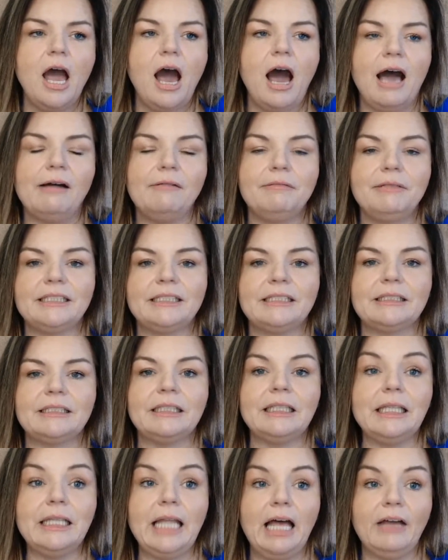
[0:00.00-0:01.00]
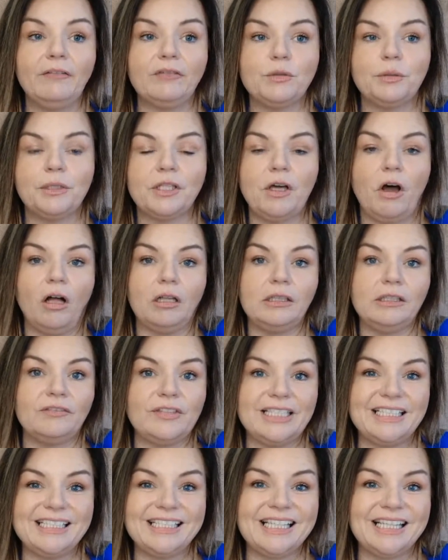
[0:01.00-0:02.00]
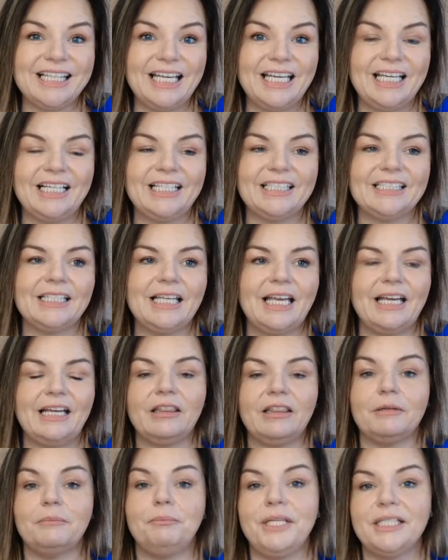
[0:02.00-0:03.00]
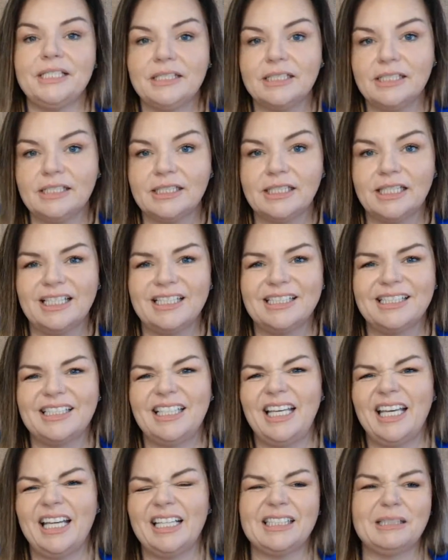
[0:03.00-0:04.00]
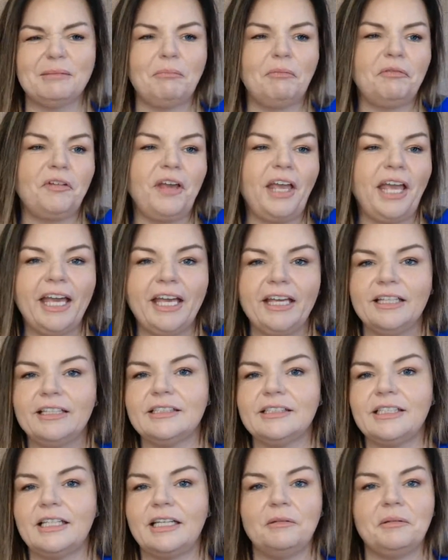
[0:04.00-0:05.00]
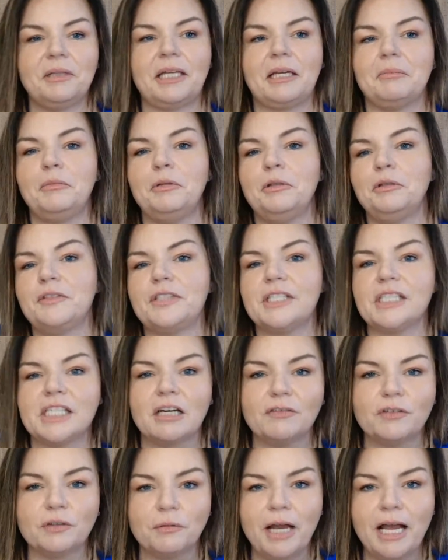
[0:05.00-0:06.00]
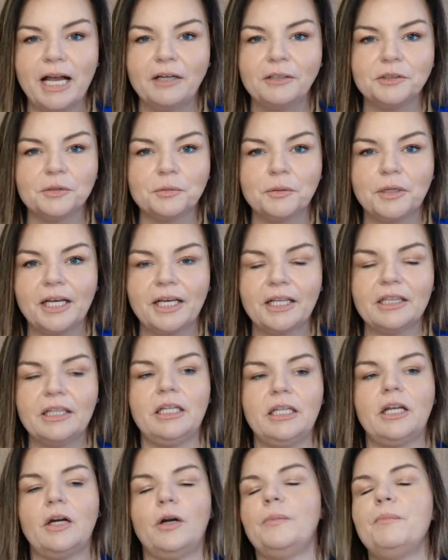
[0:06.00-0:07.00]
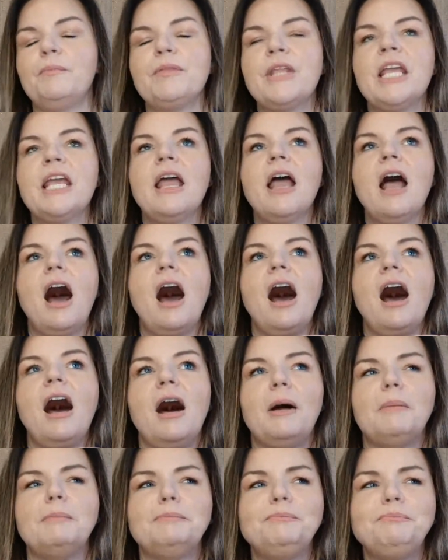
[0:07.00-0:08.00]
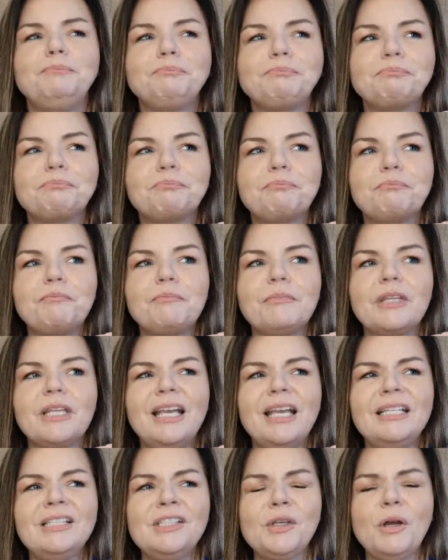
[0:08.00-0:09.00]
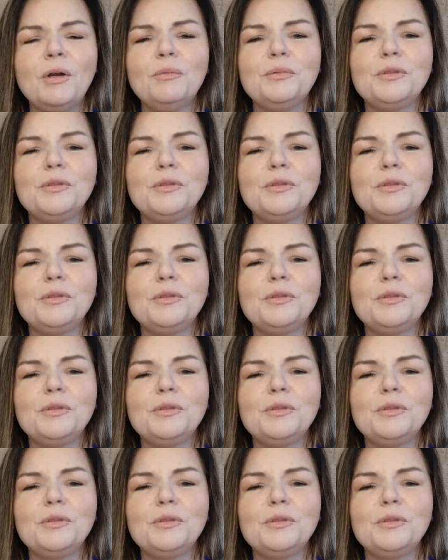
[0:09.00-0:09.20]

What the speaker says: I was left with all of these things like the businesses, and he had some vans that he would like move stuff around with, you know. And so